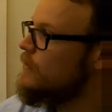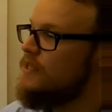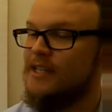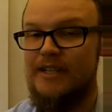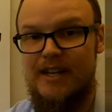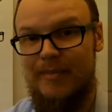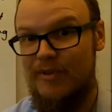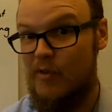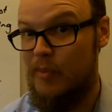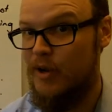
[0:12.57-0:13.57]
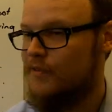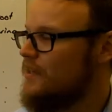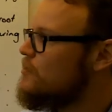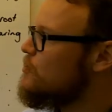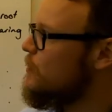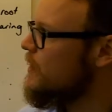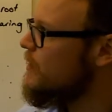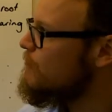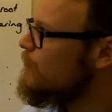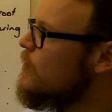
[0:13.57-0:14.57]
is an example of a perfect
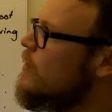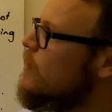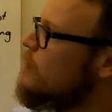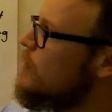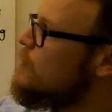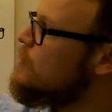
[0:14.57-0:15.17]
square because